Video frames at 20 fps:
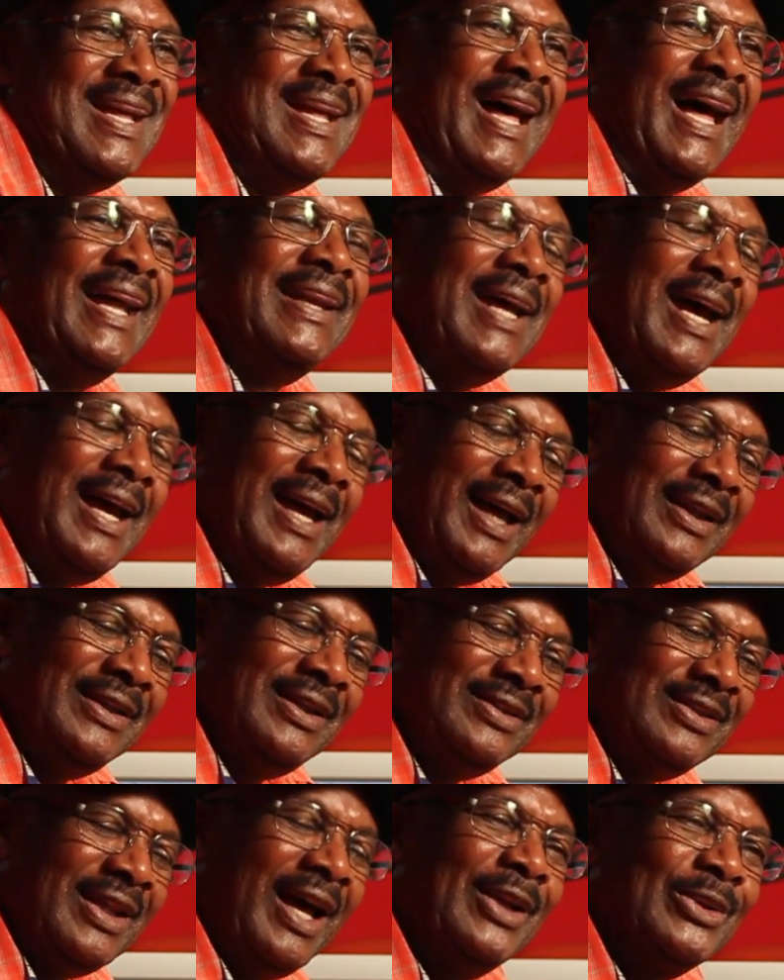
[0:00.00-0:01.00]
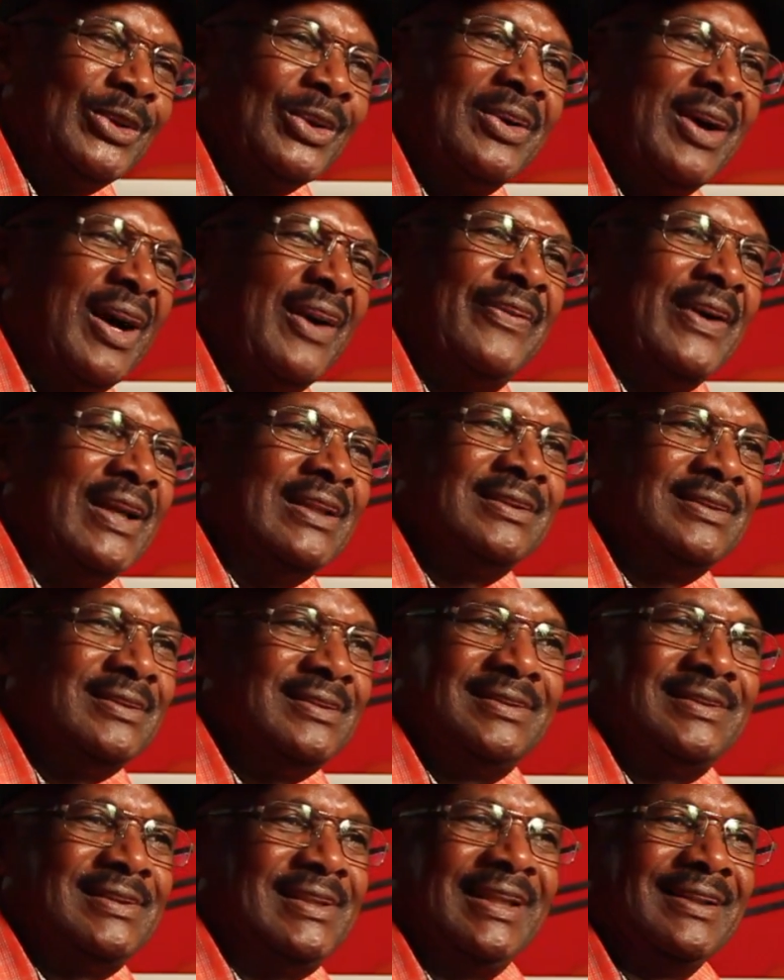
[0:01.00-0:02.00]
And I had his autograph and
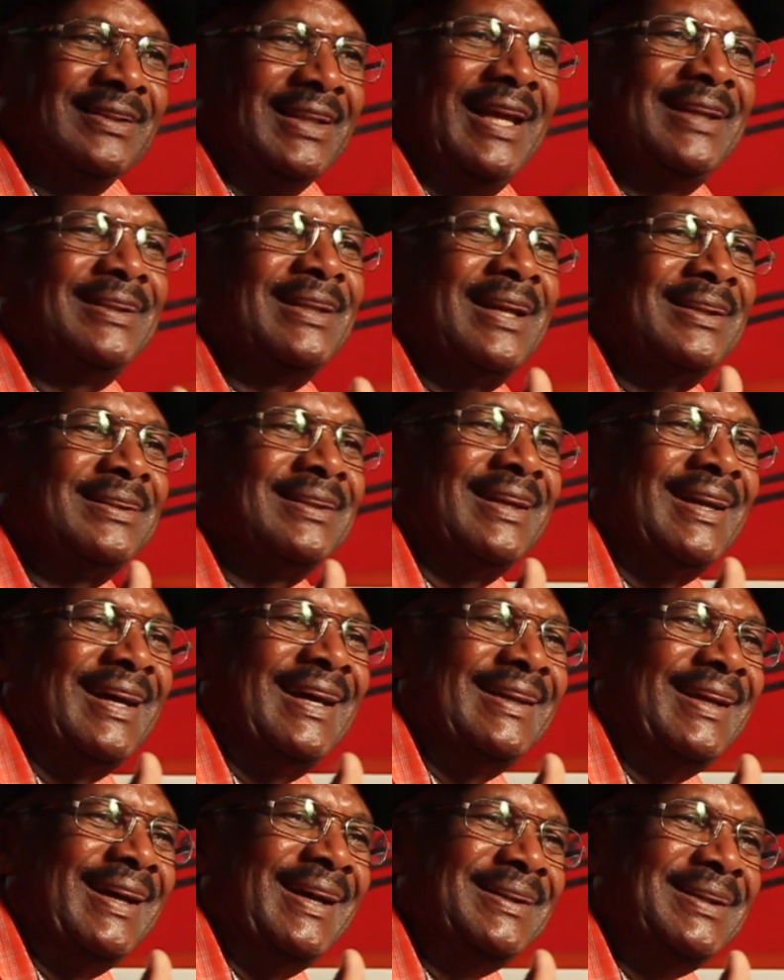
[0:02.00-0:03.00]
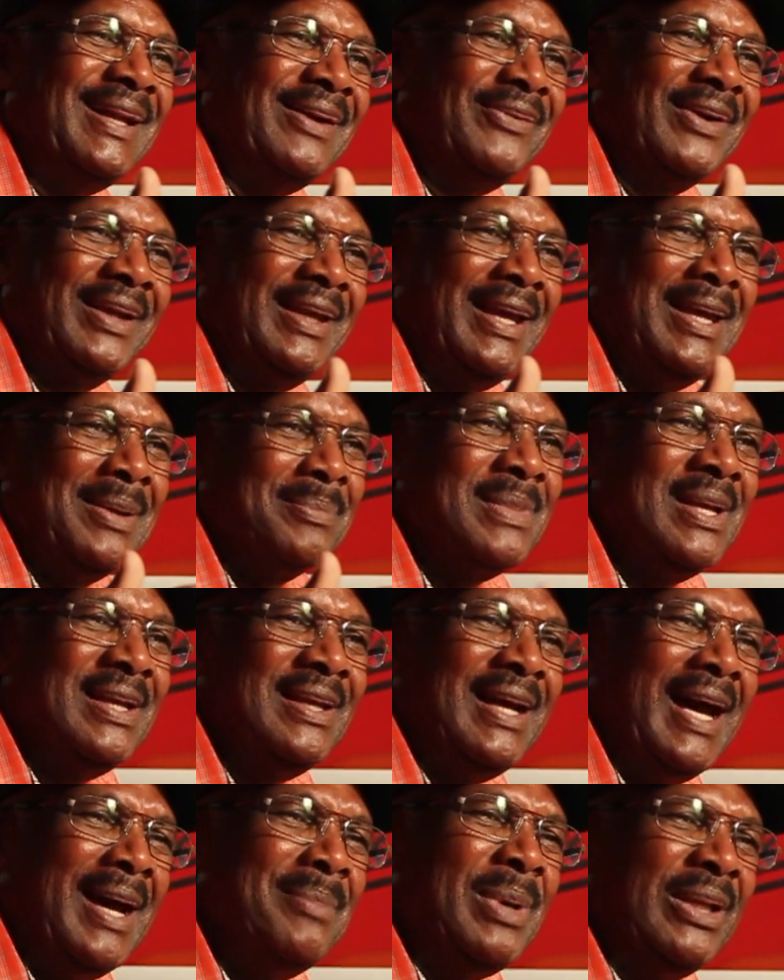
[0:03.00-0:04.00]
things like that. I never came.
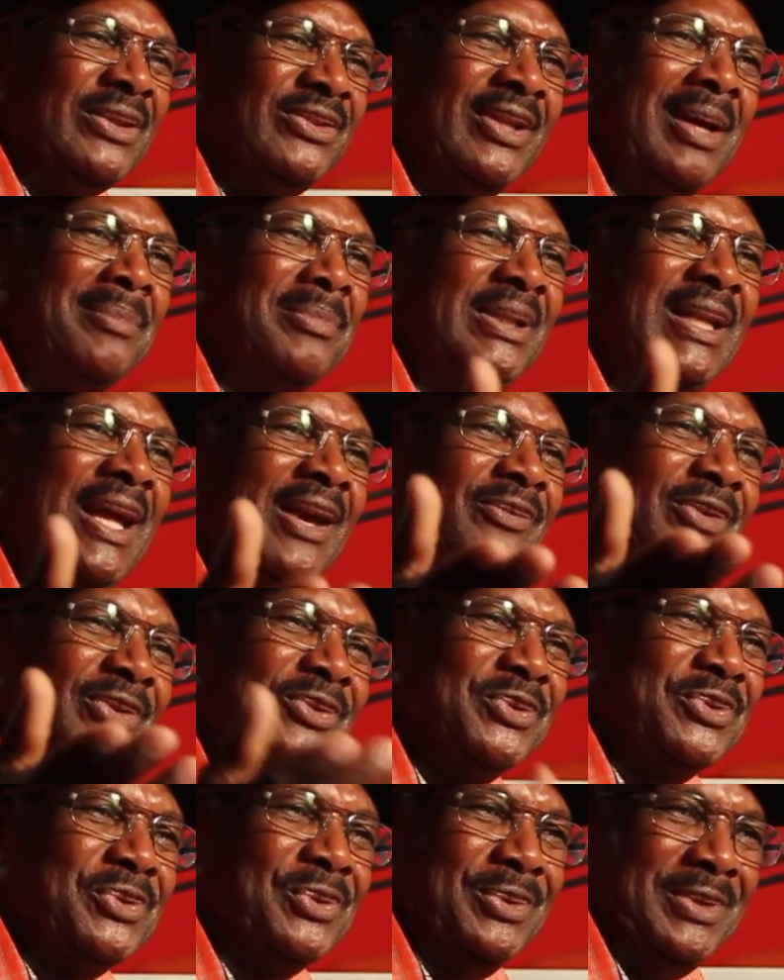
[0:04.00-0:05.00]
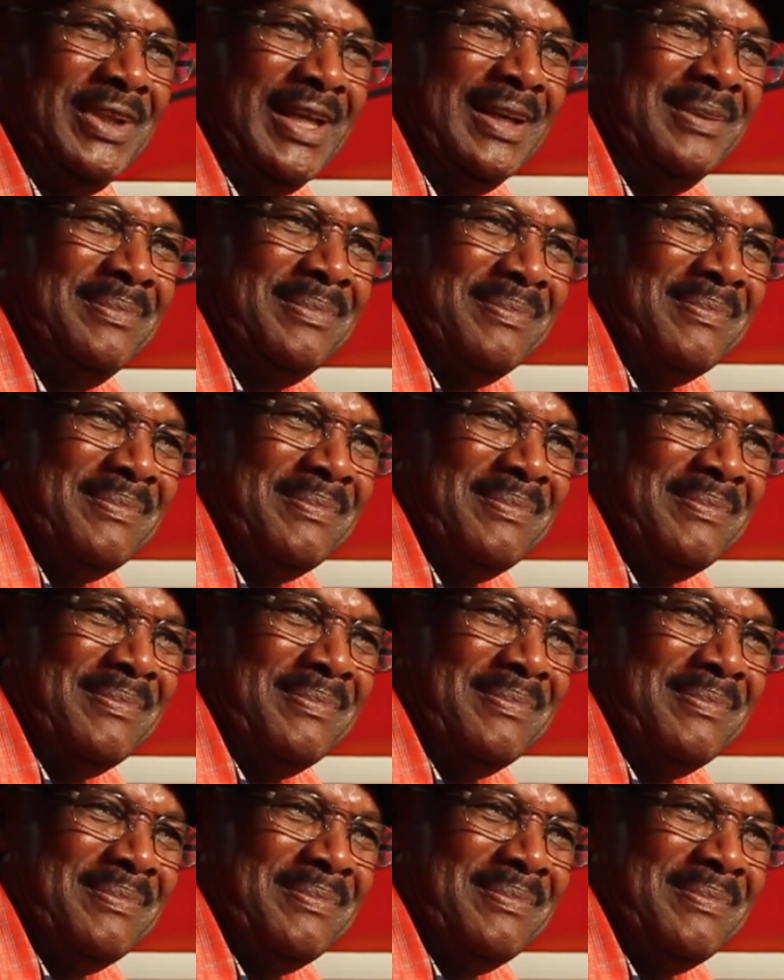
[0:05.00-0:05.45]
I met Sammy Davis Jr.